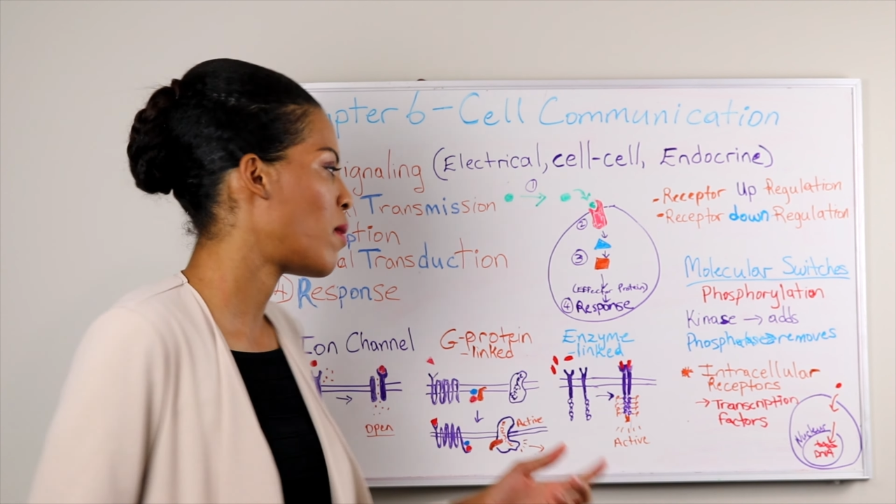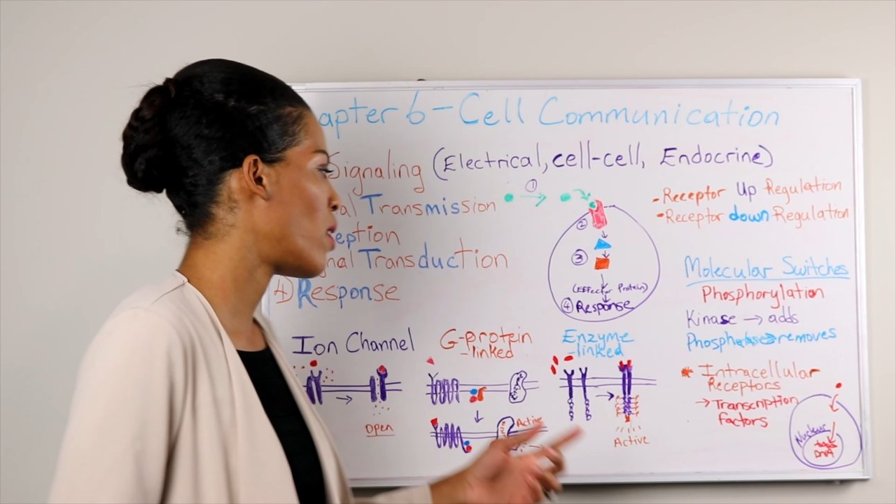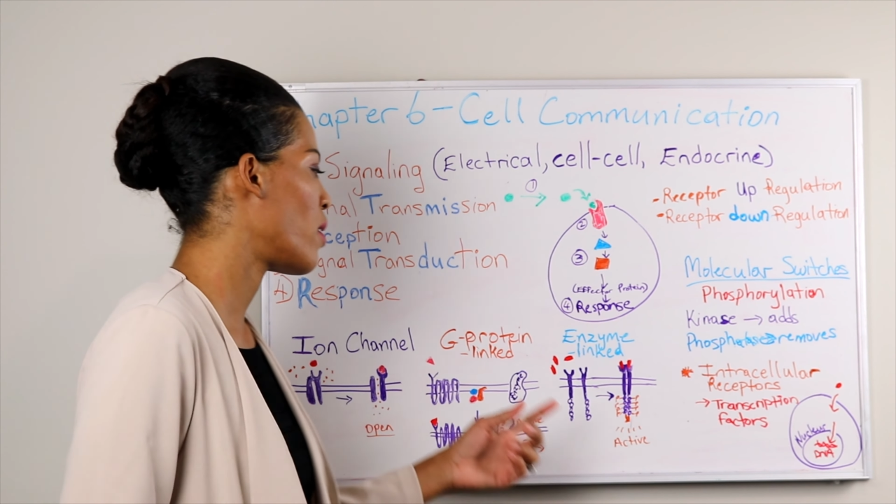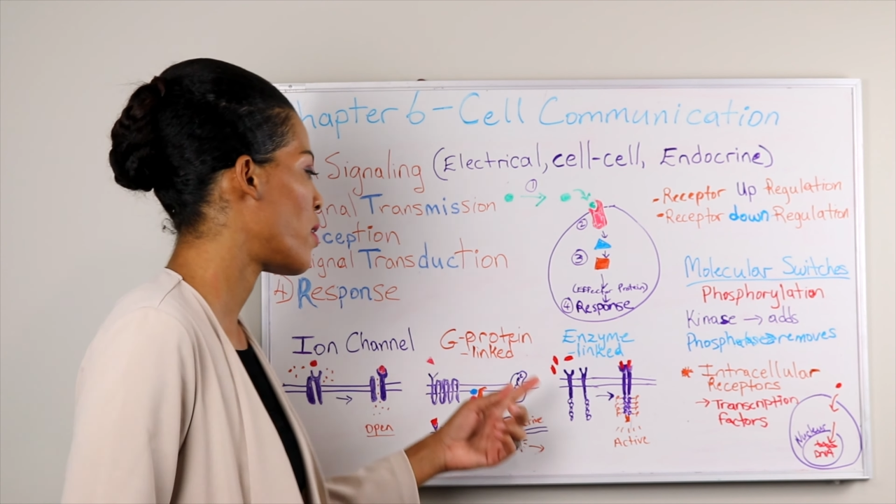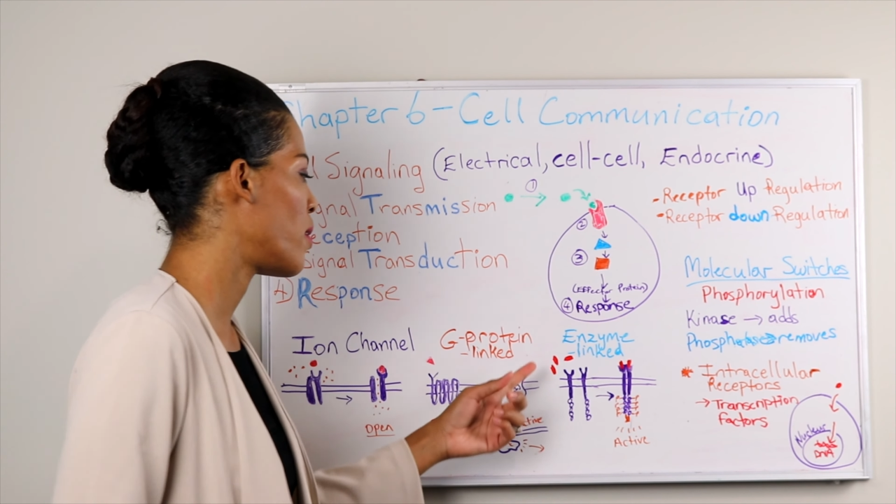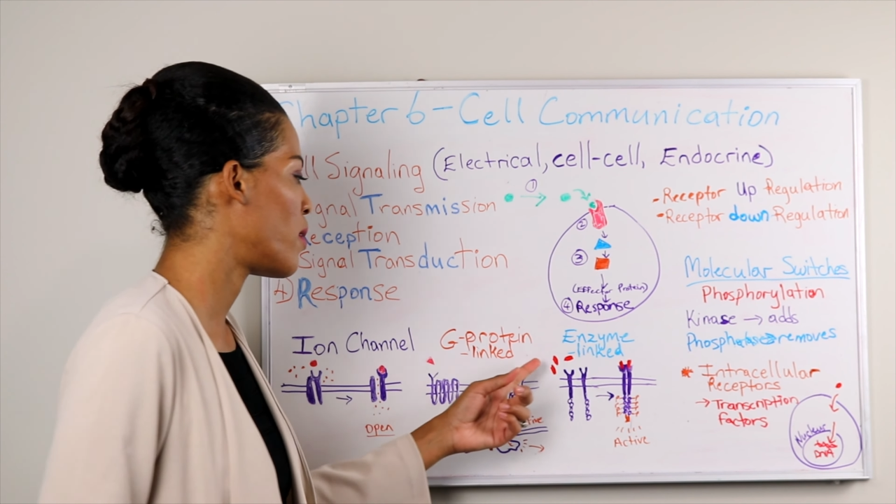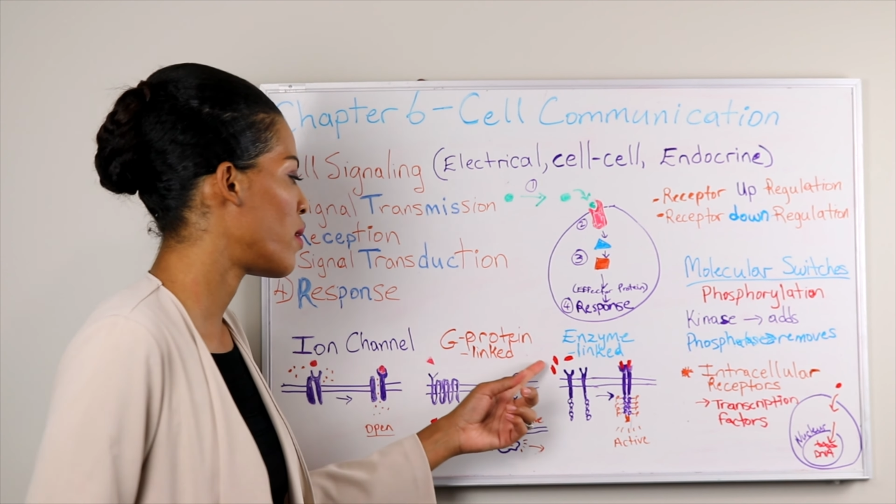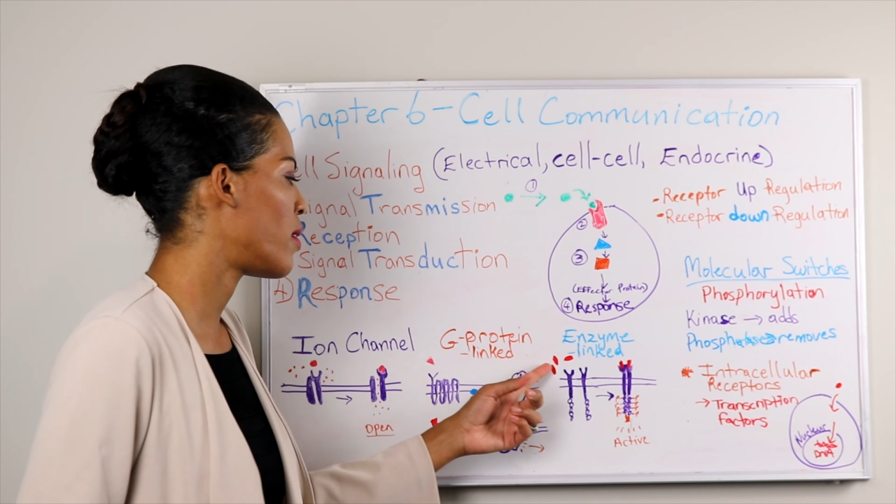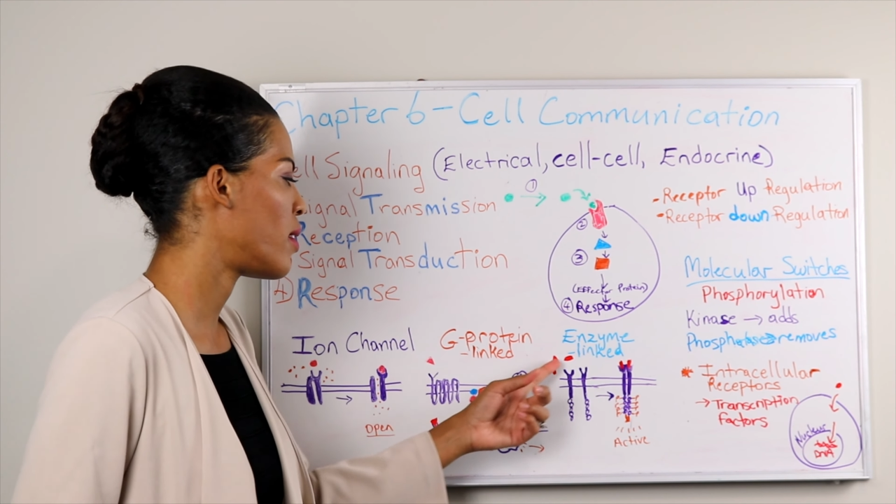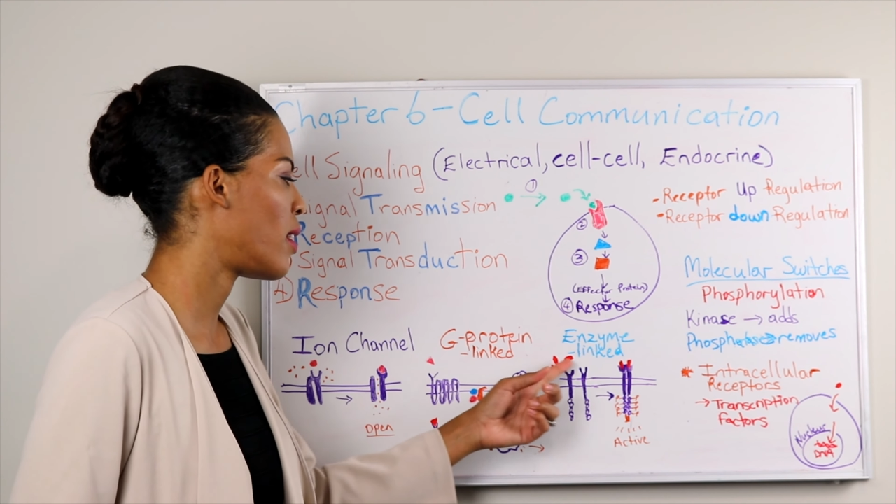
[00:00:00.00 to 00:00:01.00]

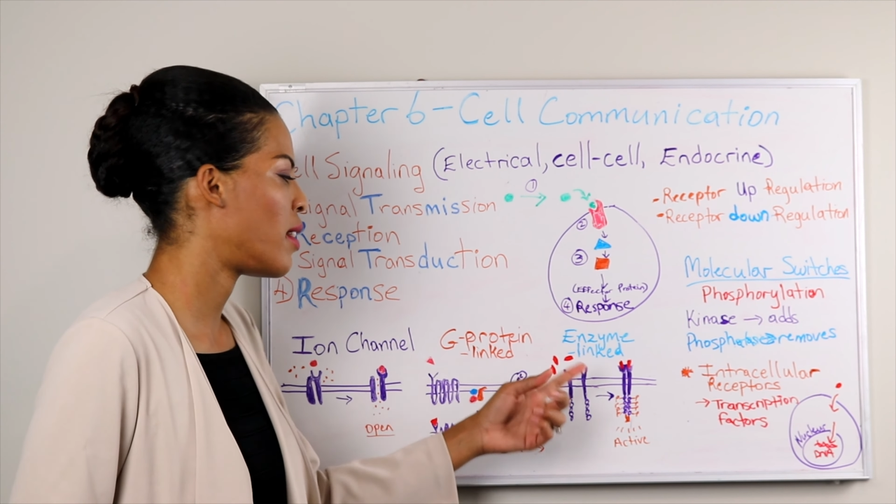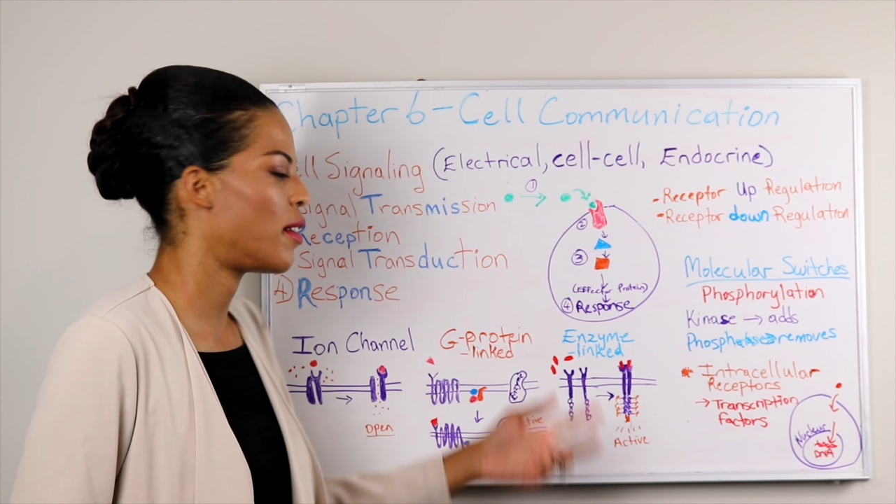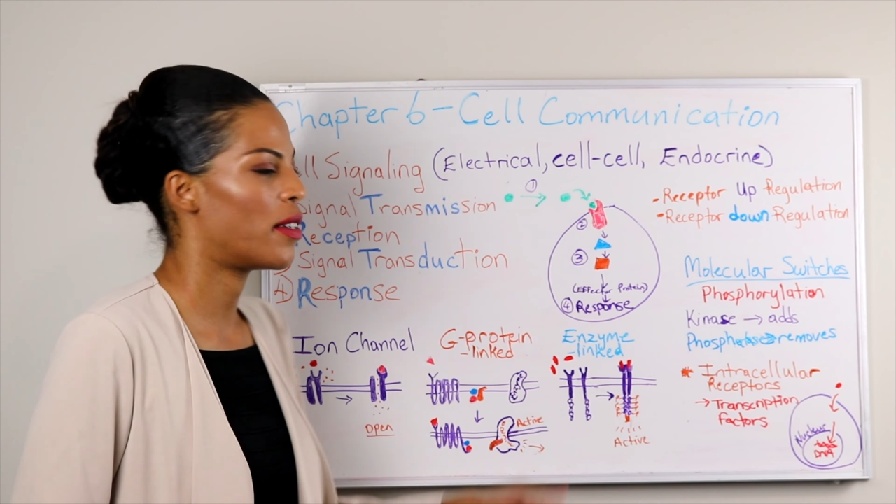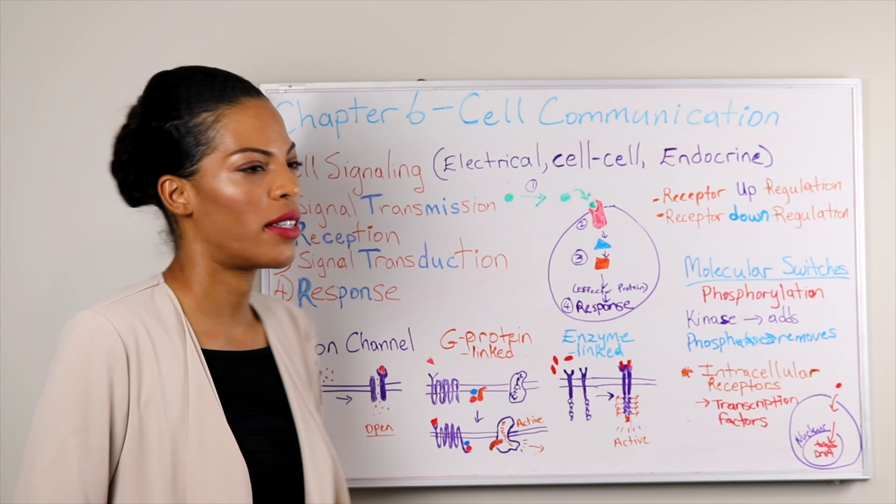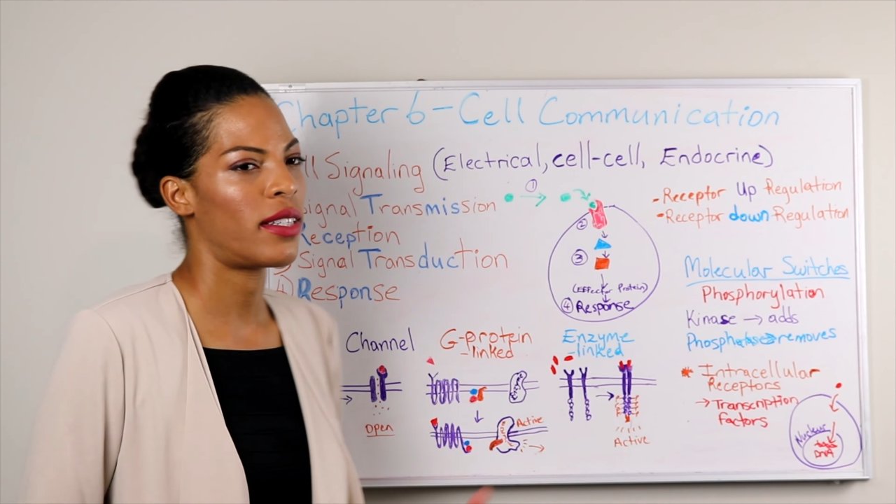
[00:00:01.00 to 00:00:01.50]
molecules in your